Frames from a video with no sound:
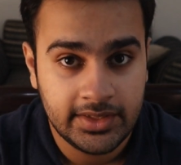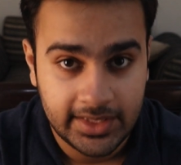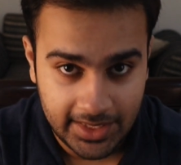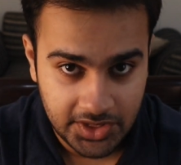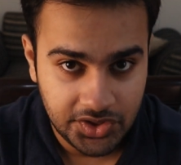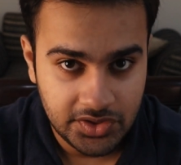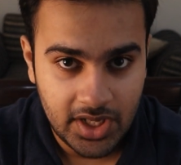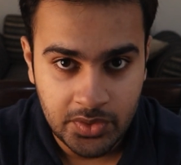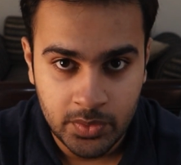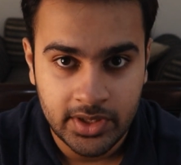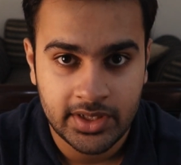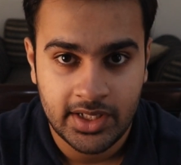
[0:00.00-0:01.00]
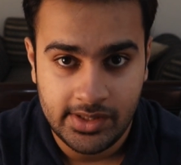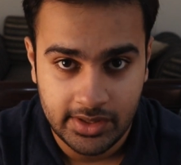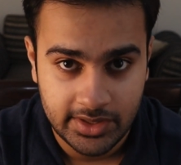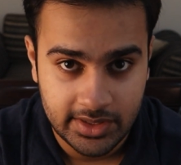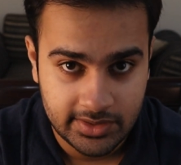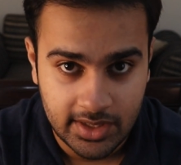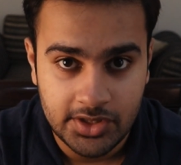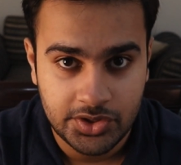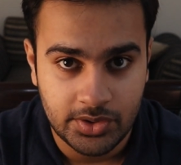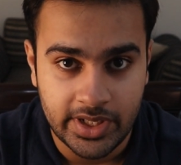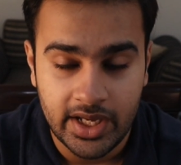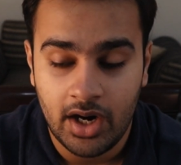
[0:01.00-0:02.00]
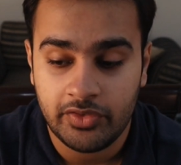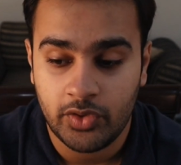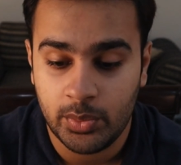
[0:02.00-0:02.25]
The cases that we're gonna discuss today are